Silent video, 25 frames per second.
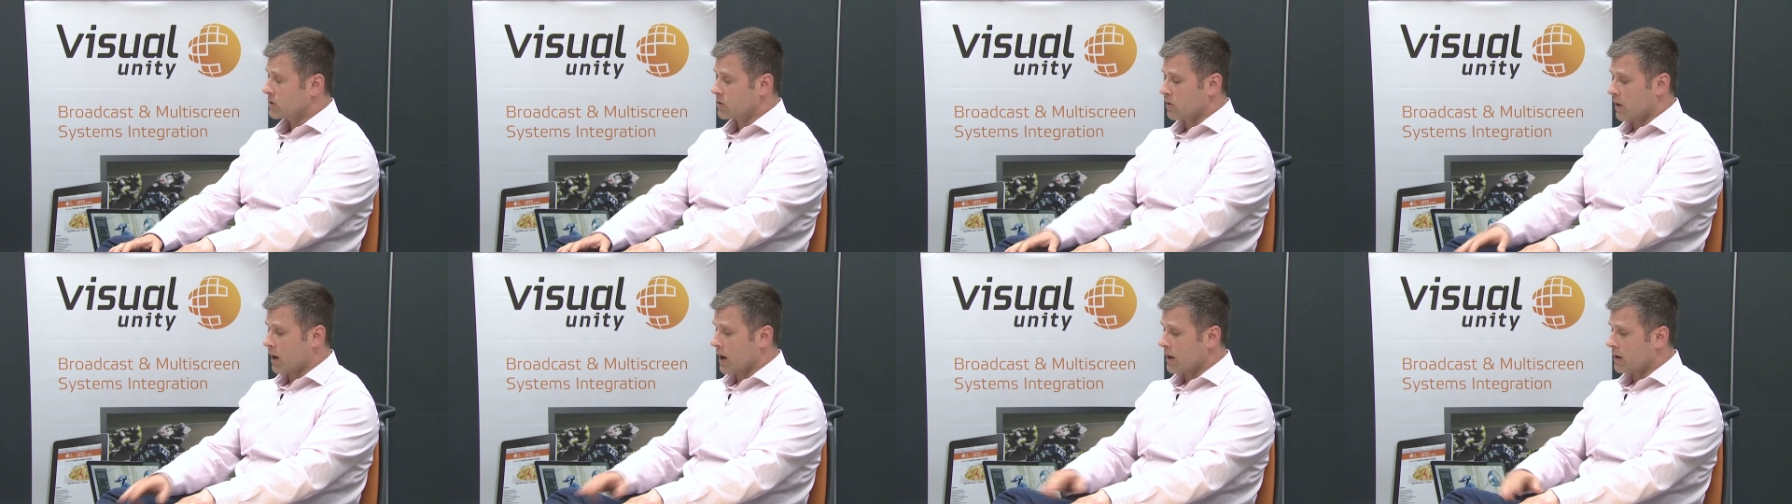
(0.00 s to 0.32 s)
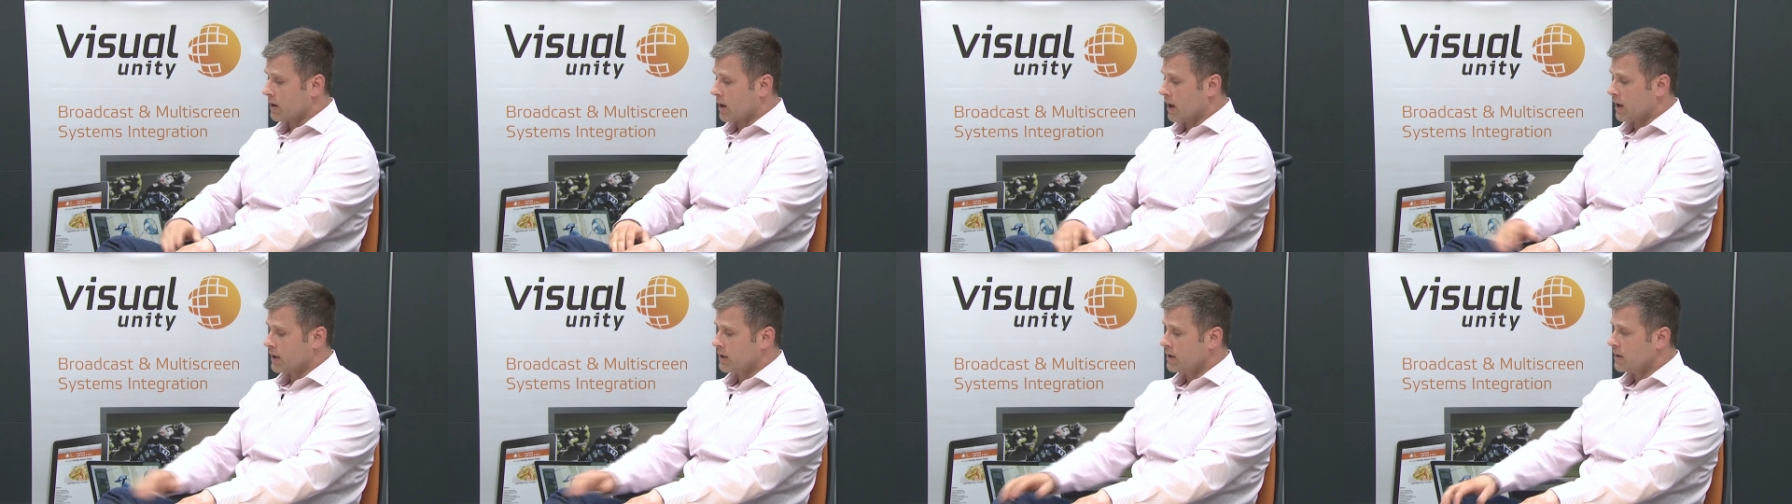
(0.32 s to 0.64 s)
So
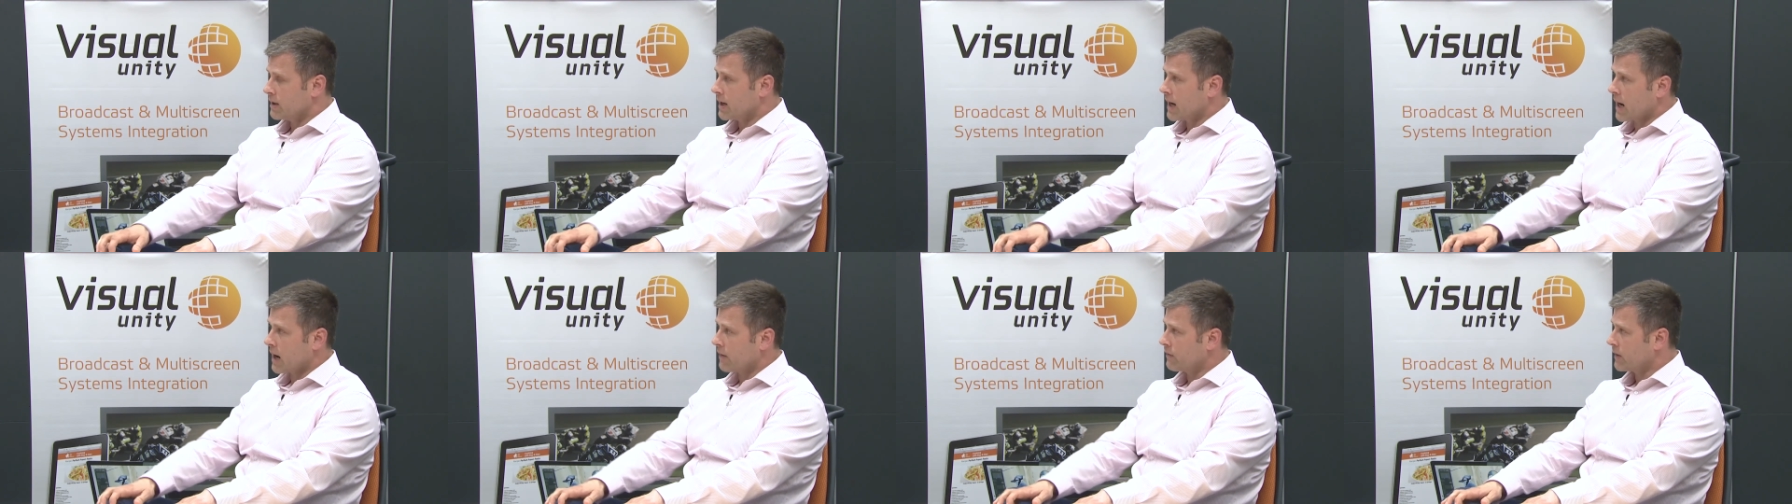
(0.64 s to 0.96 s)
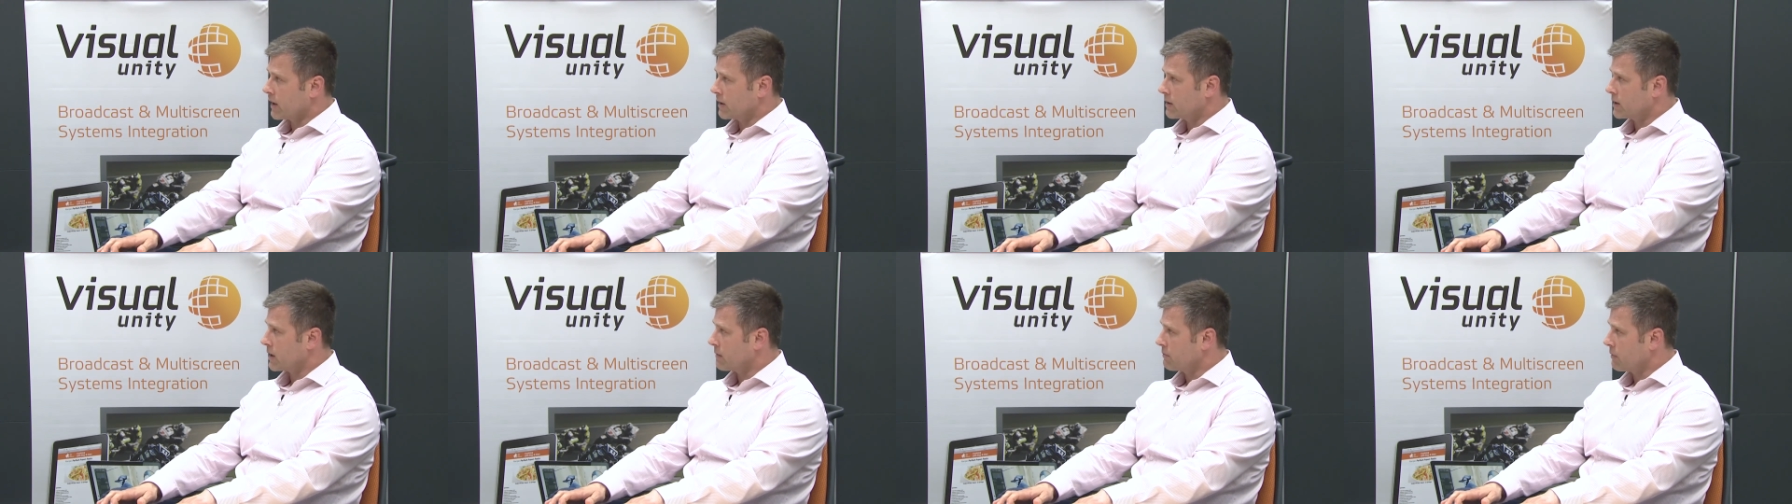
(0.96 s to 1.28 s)
I didn't have
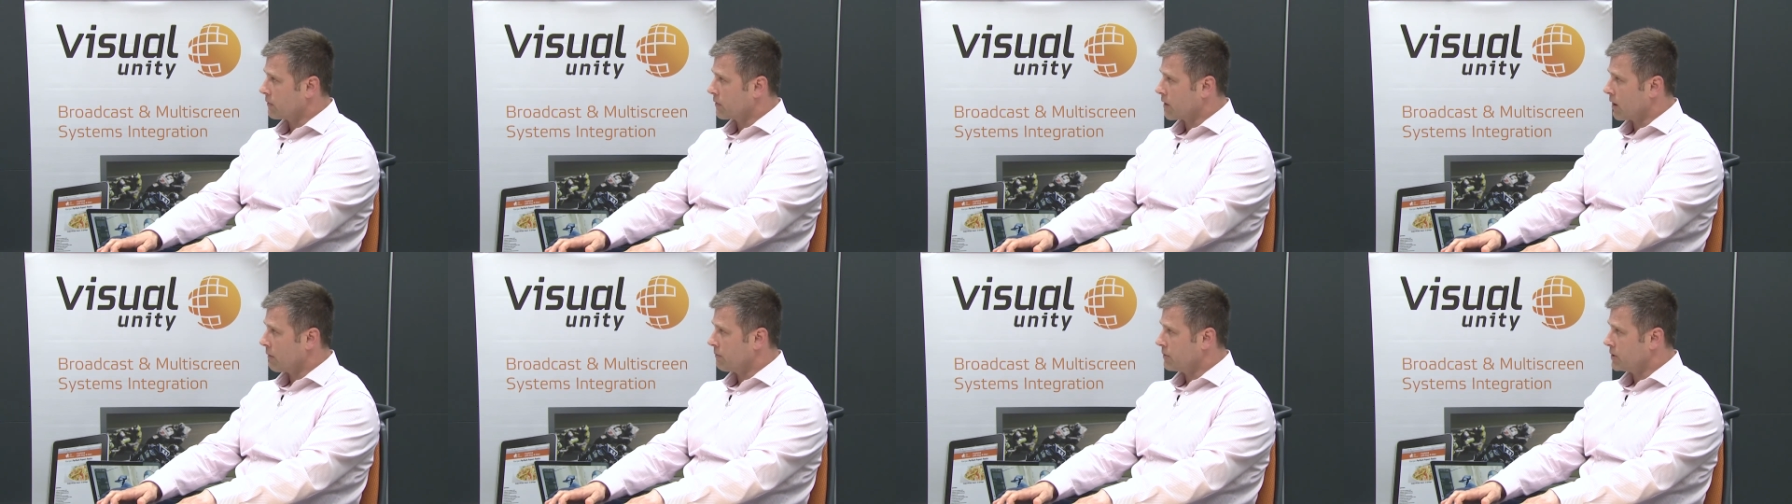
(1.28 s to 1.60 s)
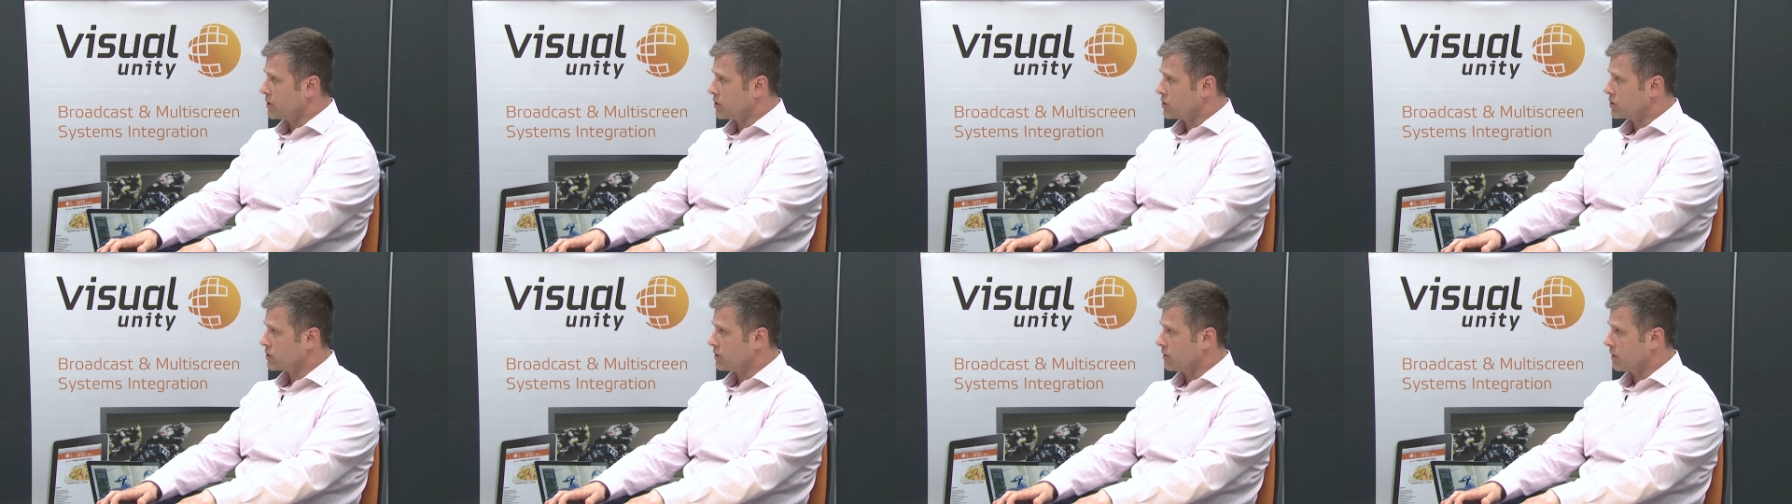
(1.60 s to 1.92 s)
that type of
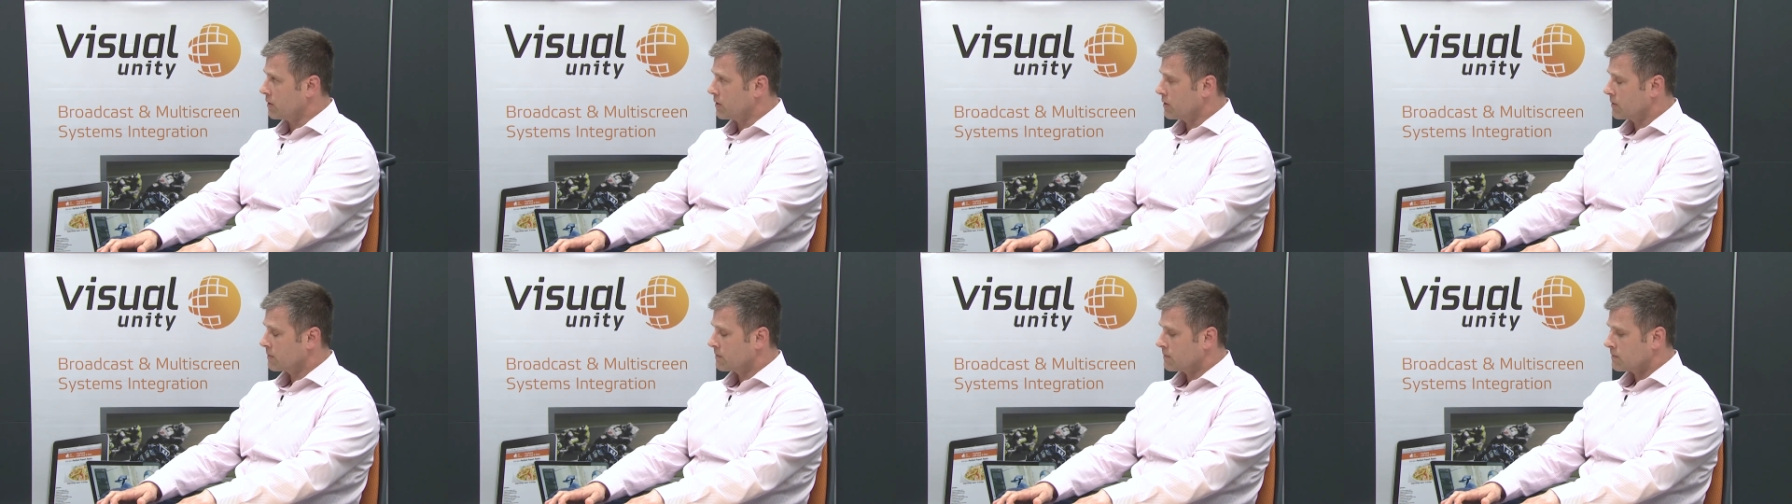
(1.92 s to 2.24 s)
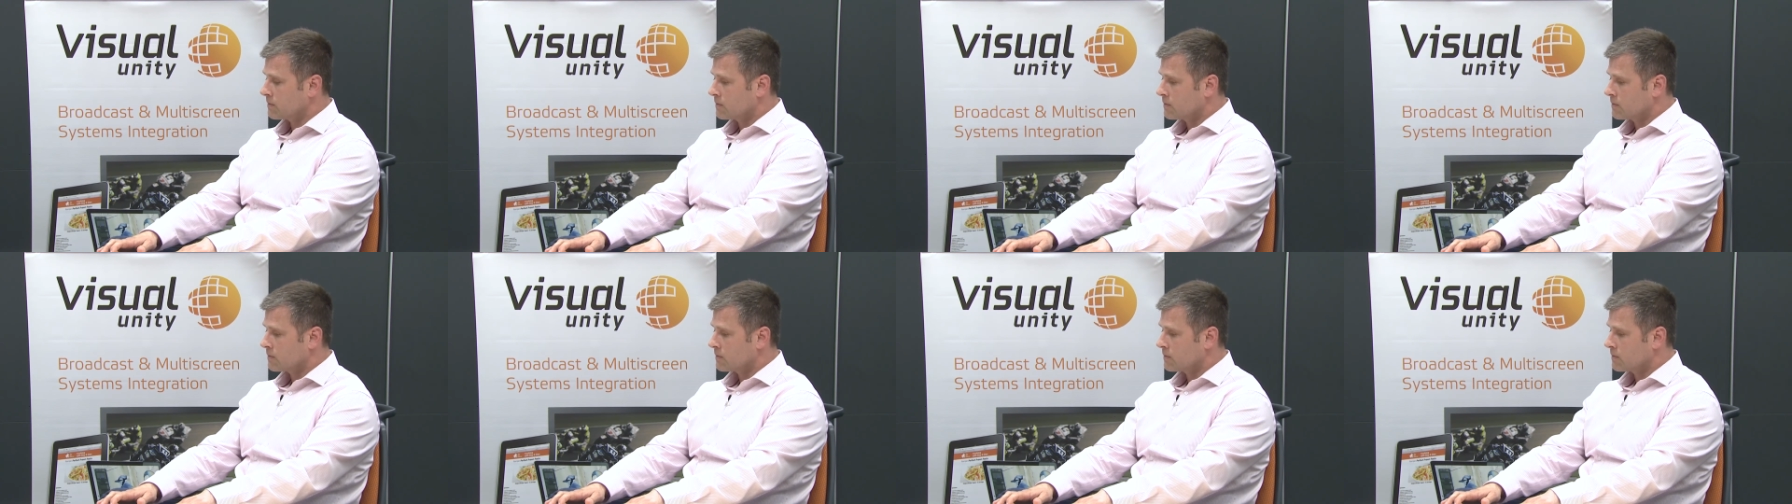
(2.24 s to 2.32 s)
competition